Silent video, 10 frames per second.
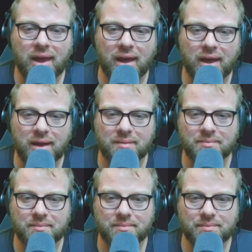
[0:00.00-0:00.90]

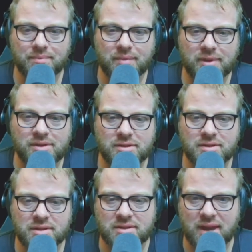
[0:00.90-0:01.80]

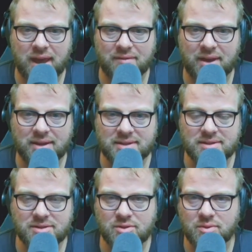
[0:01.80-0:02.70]
To have
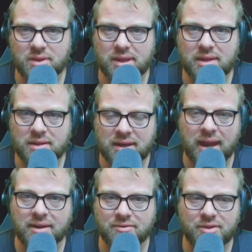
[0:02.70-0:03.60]
access to the
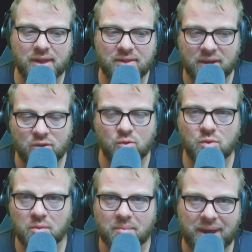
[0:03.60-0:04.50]
native thing that
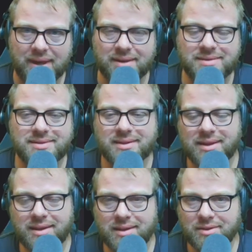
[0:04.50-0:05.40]
Google makes.
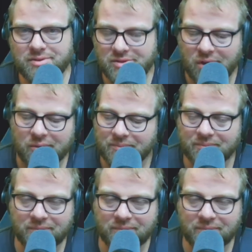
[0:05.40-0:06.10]
So,